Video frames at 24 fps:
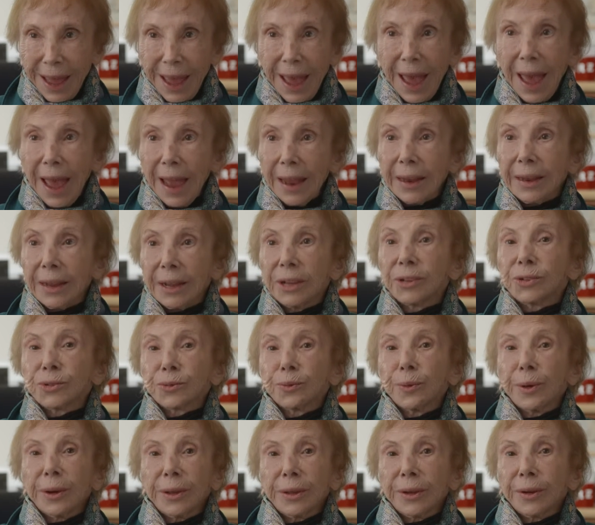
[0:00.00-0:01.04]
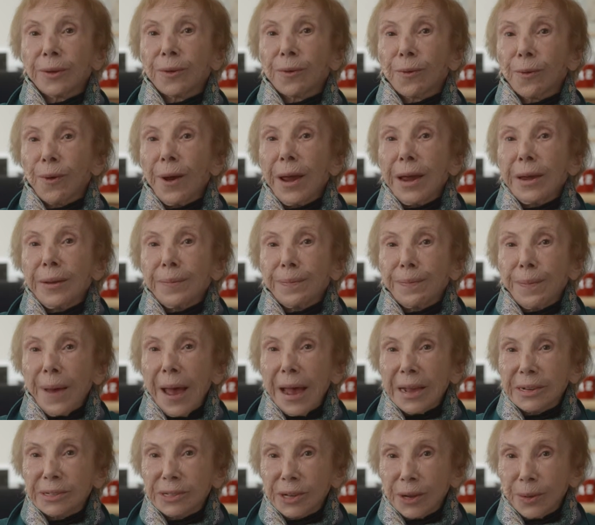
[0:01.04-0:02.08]
And it's where the great
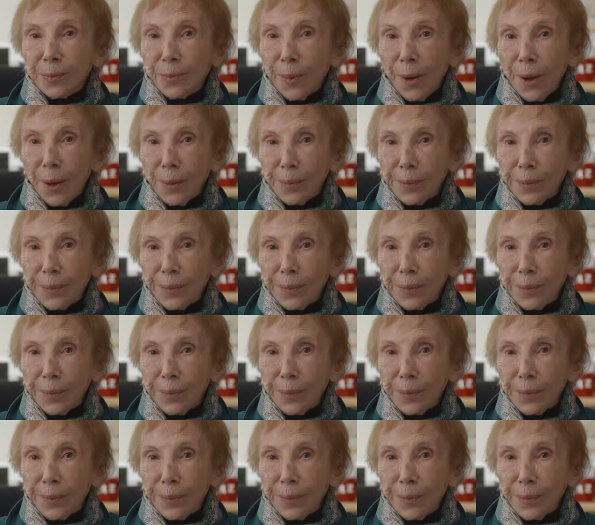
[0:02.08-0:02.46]
basketball